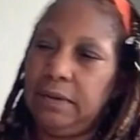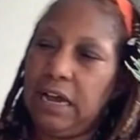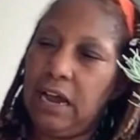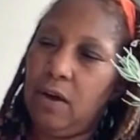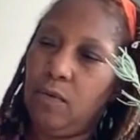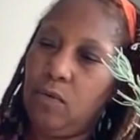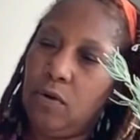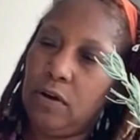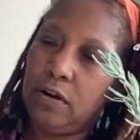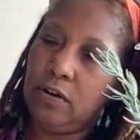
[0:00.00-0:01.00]
hot
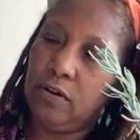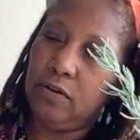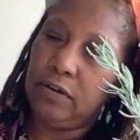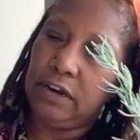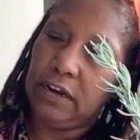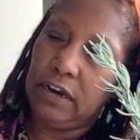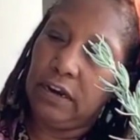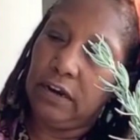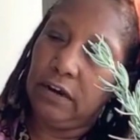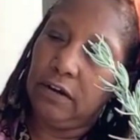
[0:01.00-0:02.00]
water going
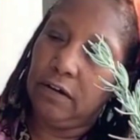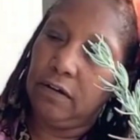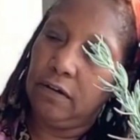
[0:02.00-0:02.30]
here.